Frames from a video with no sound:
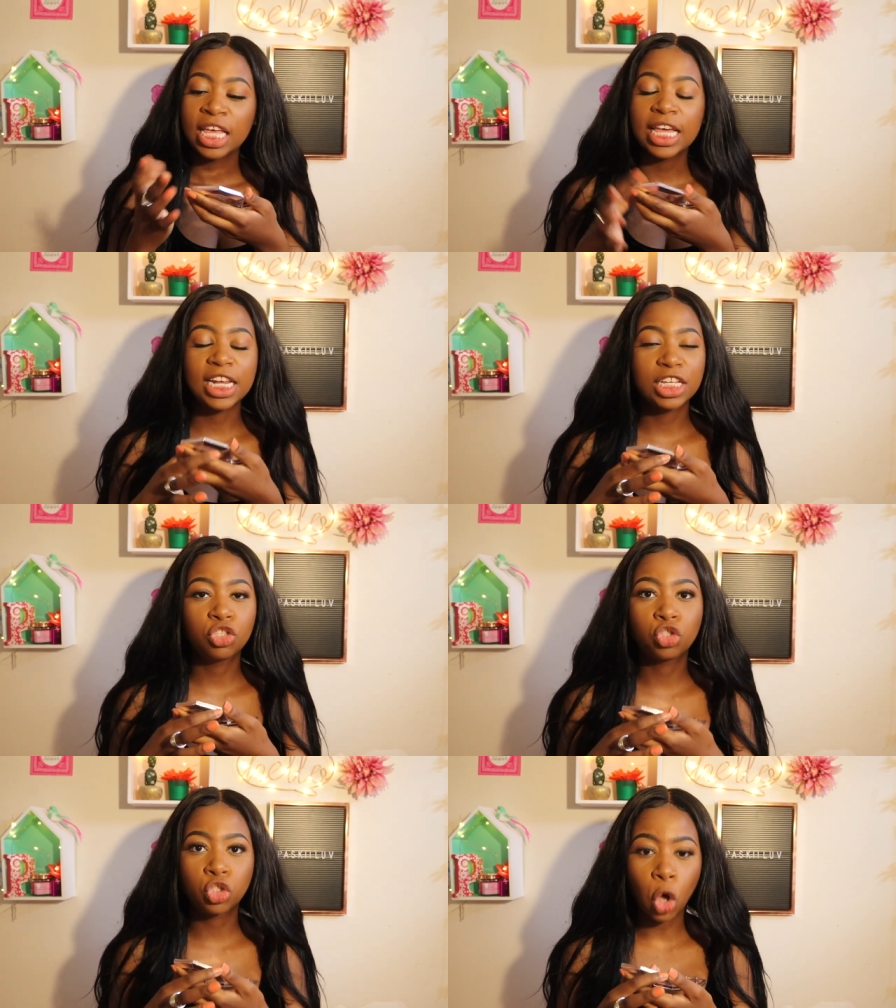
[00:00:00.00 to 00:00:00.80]
it is
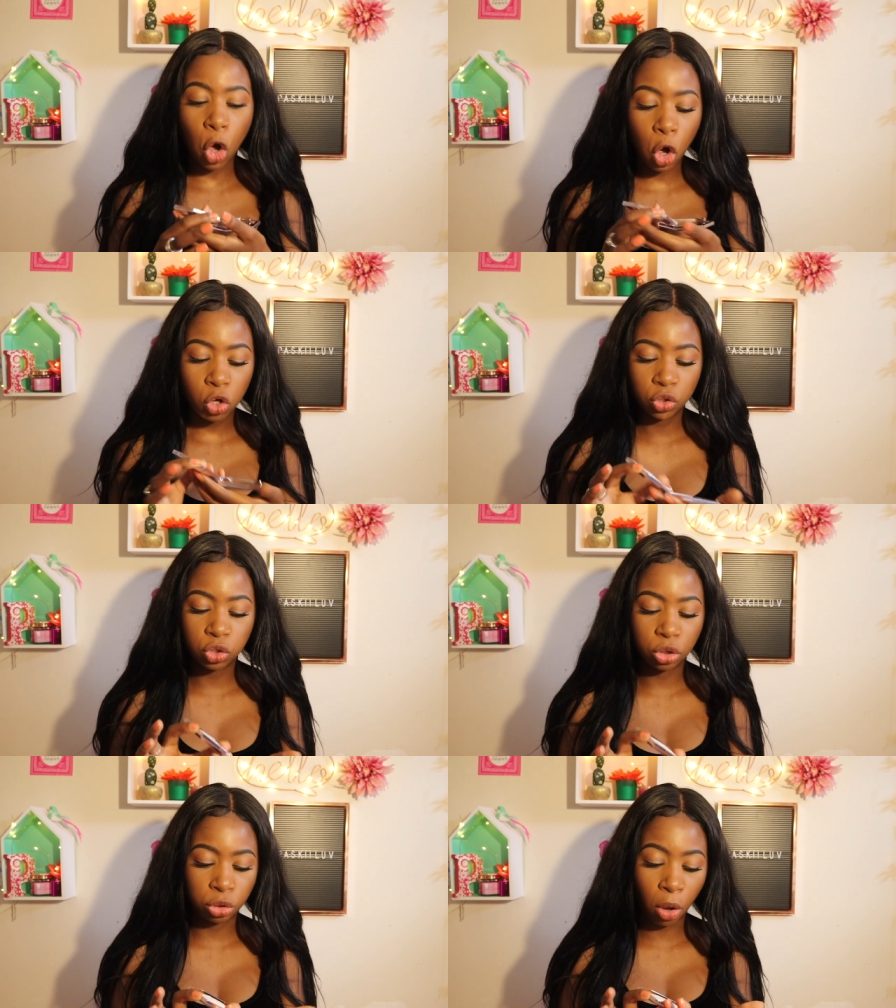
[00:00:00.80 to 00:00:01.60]
so
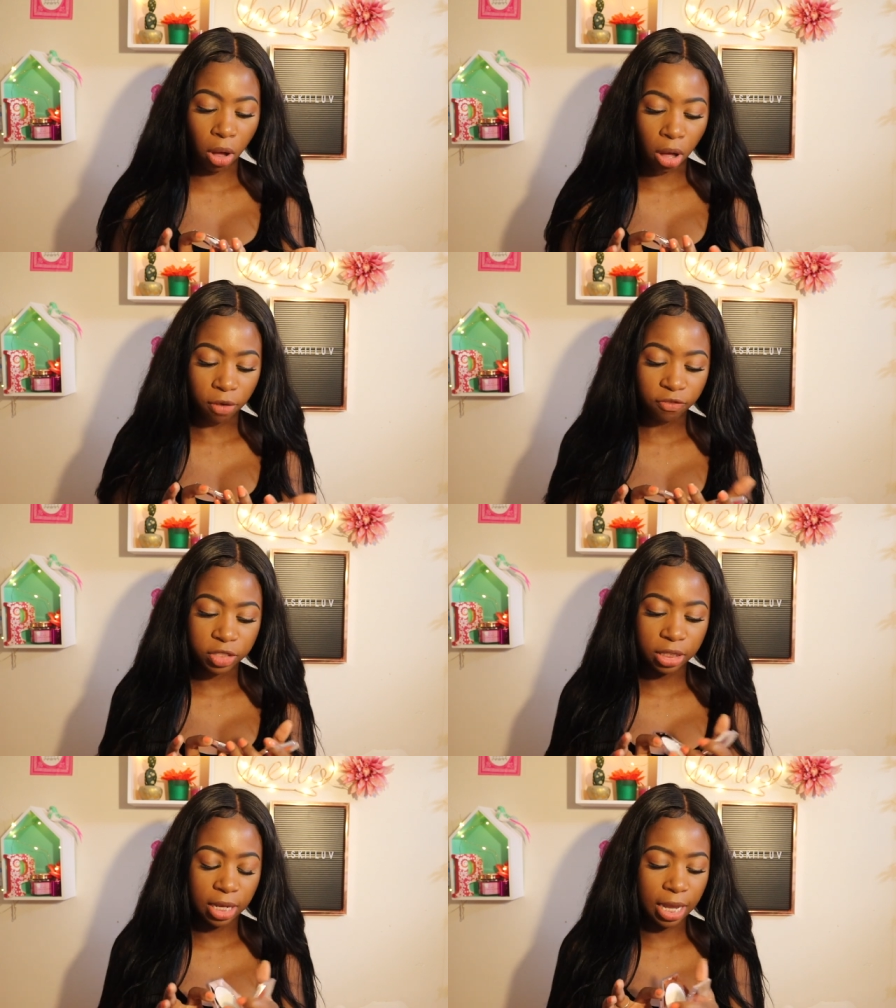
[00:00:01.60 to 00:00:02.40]

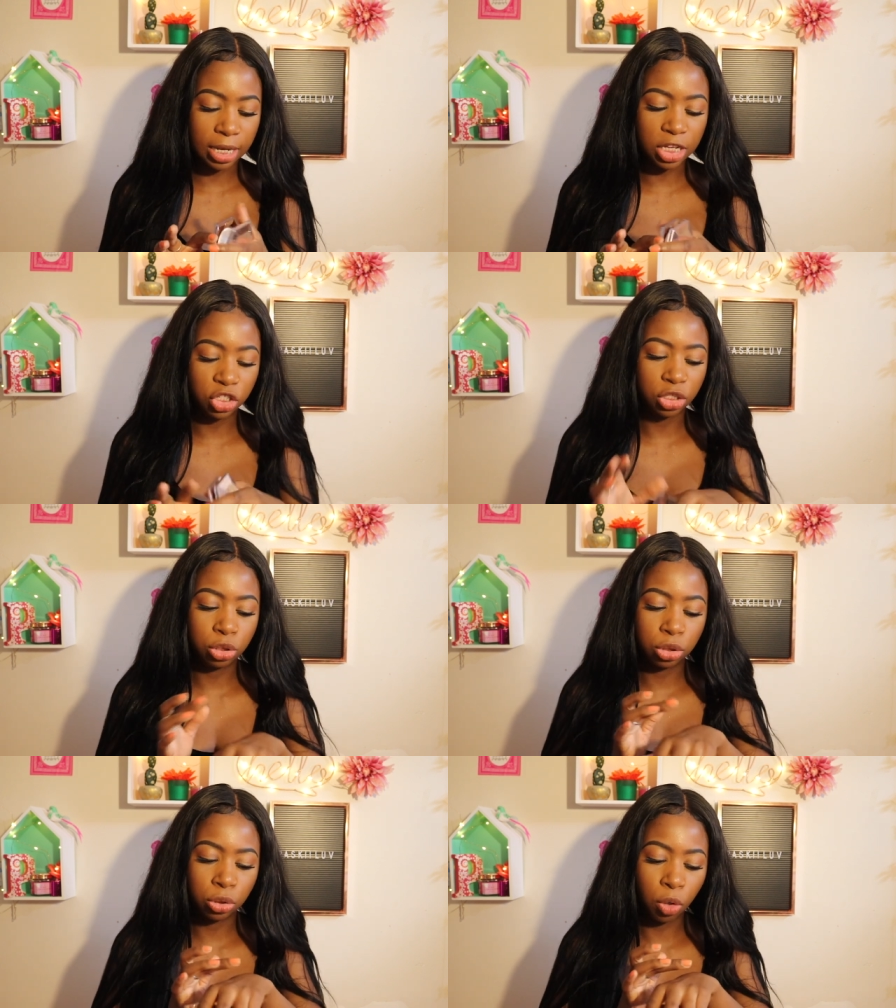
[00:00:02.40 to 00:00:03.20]
soft and it's
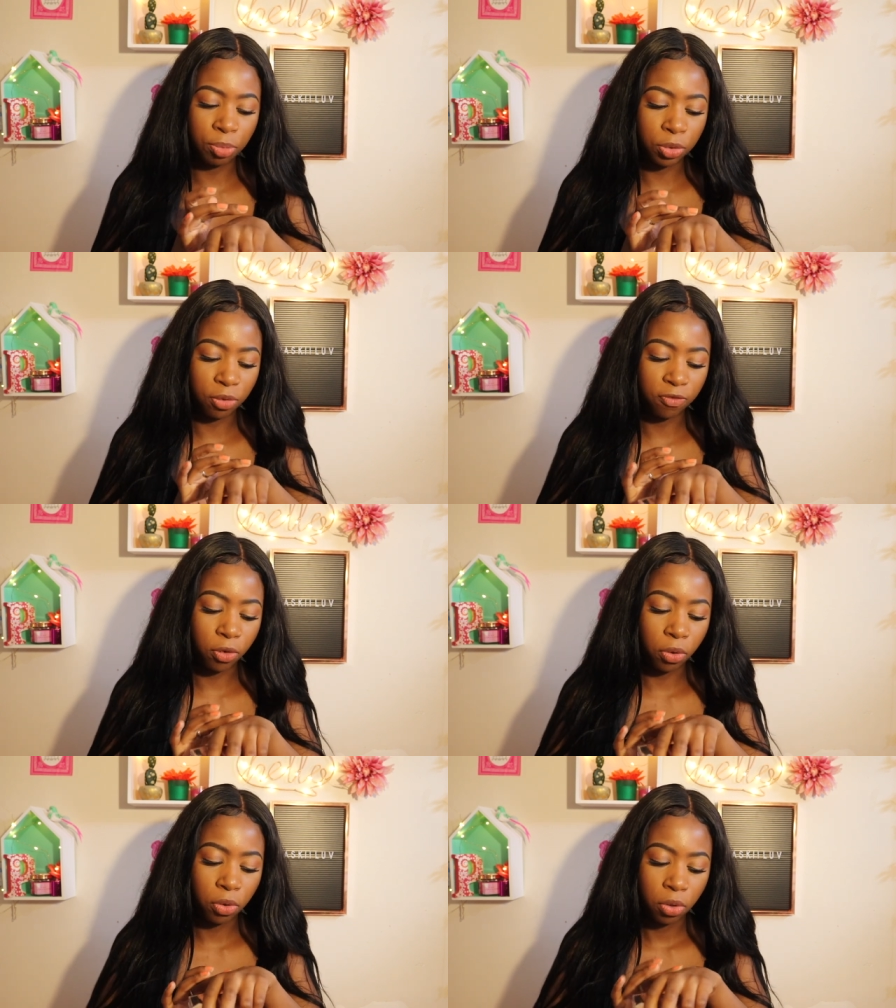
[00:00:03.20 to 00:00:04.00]
just so
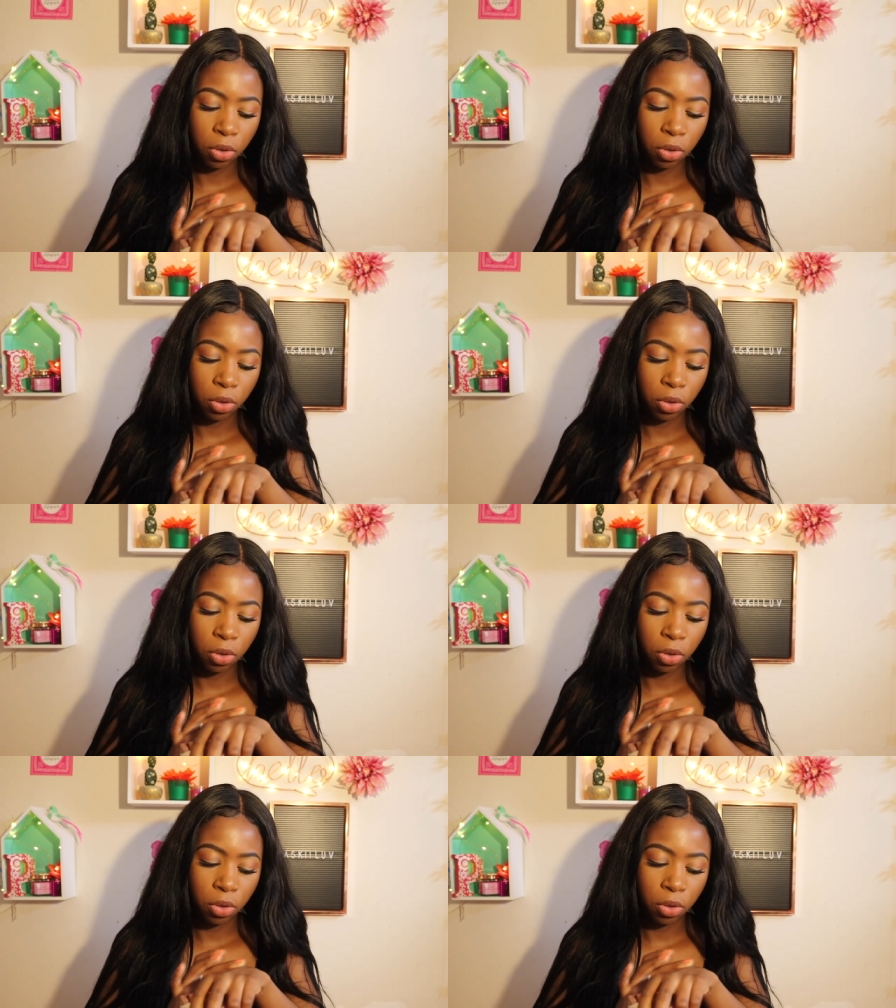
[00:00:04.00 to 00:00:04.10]
beautiful